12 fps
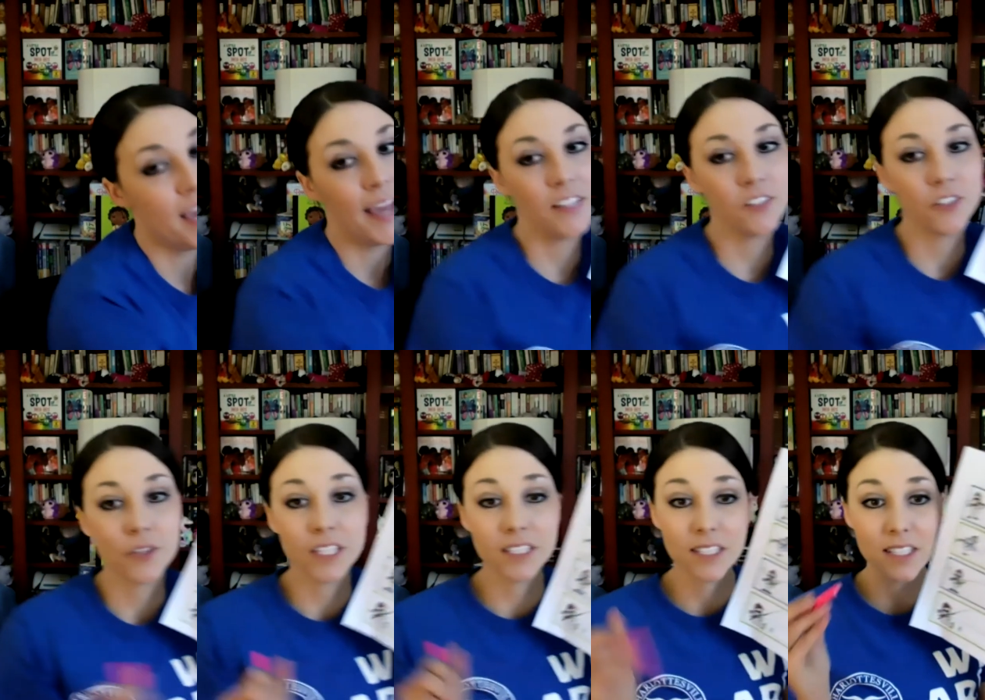And so
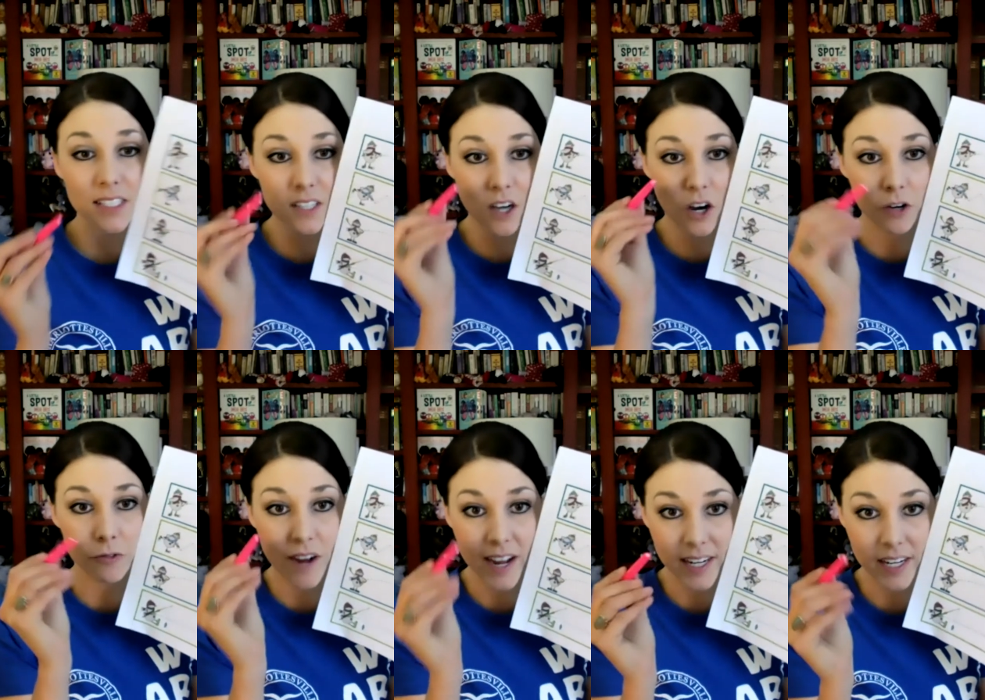this is our
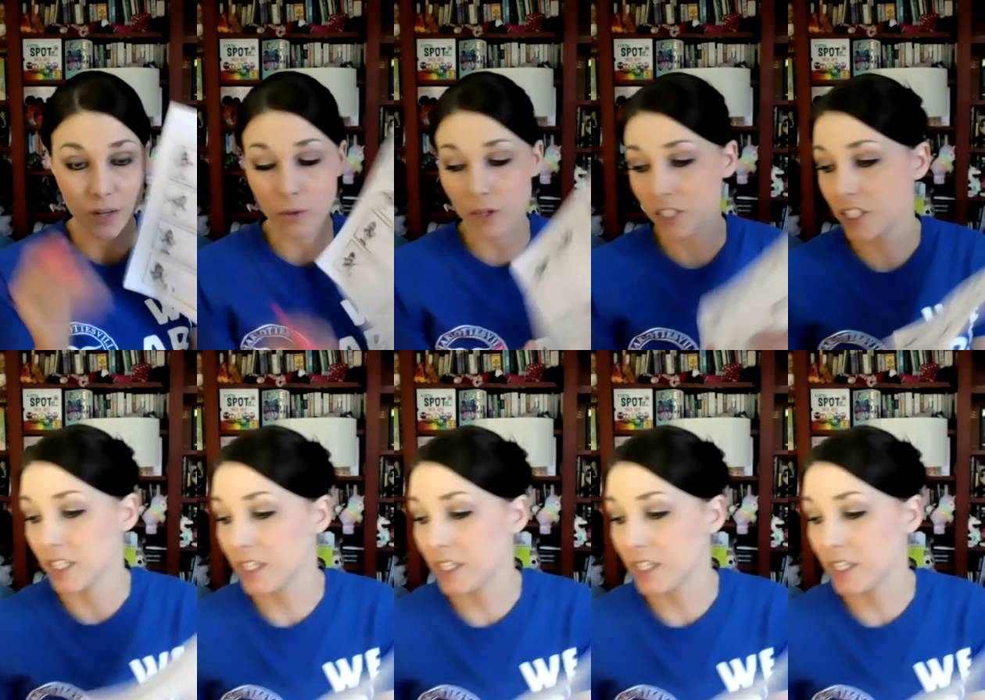writing worksheet.